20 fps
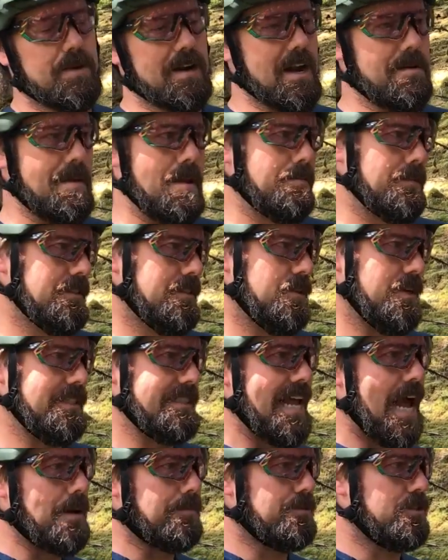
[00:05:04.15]
but I'm able to
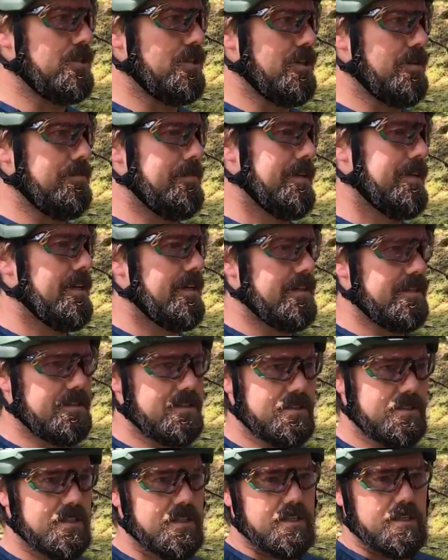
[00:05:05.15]
adapt to it
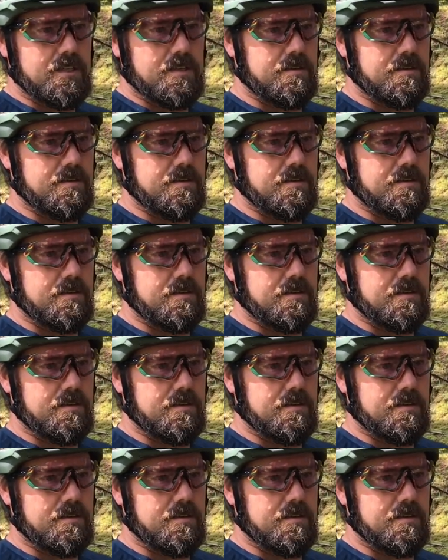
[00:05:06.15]
because